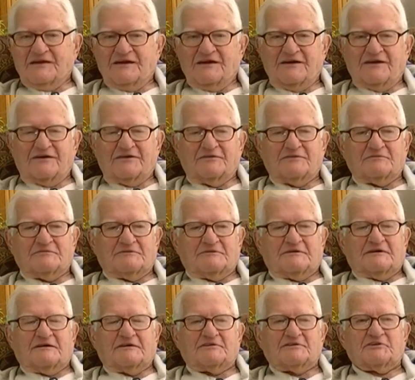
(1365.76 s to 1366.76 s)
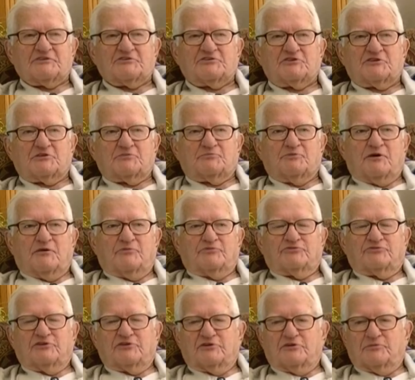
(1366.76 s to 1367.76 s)
I guess you could probably
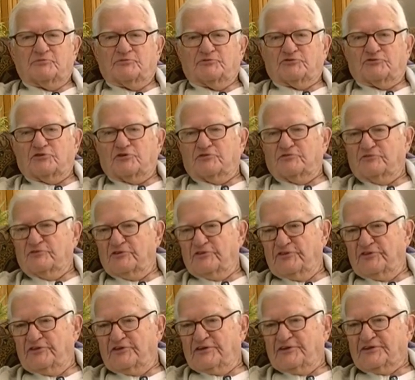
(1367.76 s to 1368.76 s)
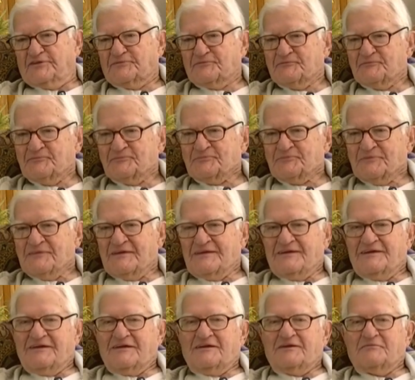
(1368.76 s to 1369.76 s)
say observe and think.
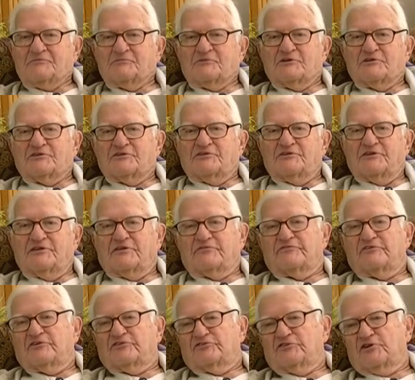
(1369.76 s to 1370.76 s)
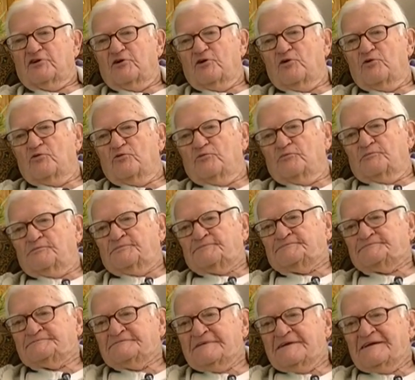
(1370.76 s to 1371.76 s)
But they'd visit a home,
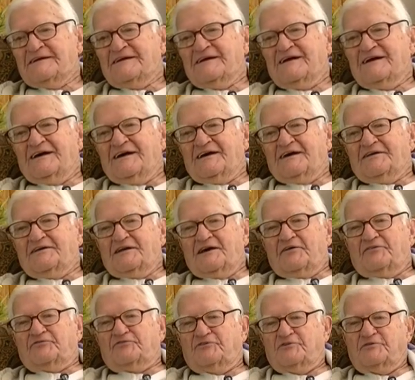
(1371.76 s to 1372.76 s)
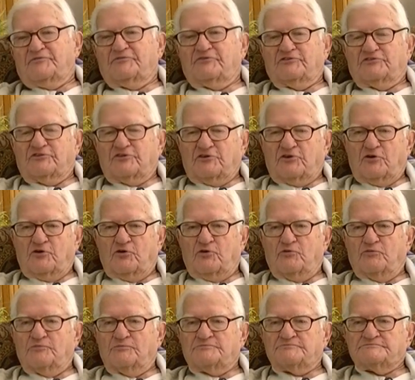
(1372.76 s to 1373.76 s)
and after they'd visit a
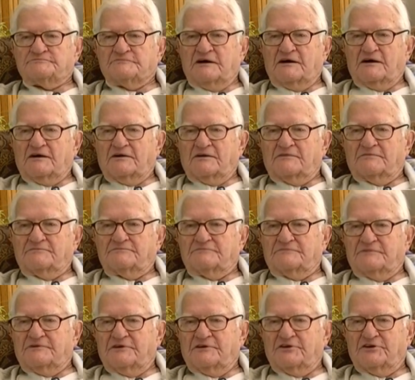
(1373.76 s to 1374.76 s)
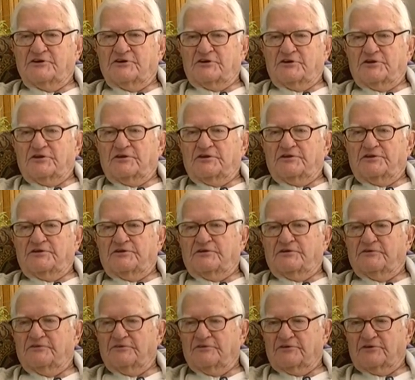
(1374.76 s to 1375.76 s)
home, get in
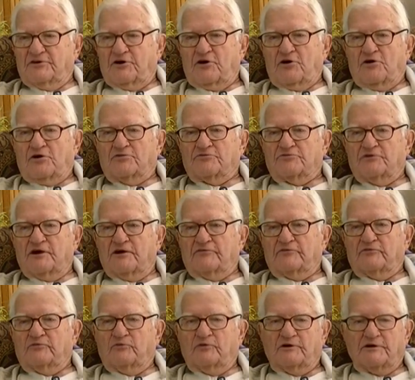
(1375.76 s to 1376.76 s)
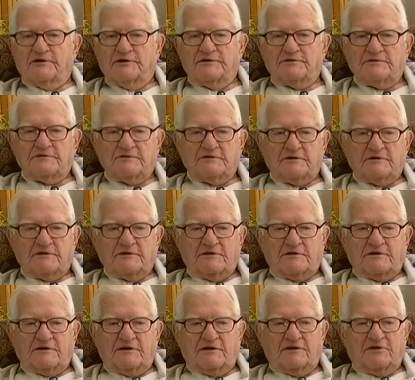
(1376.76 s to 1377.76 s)
the car, drive away,
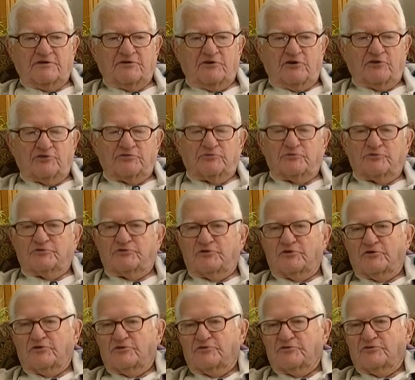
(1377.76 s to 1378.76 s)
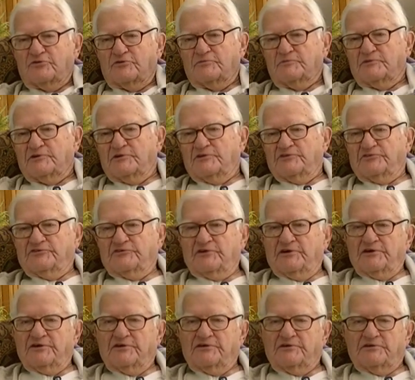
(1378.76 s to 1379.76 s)
and Dawson would turn to him and
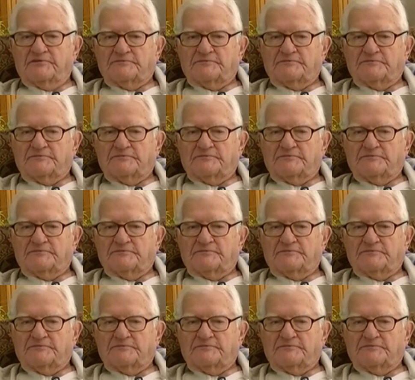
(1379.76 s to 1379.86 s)
say,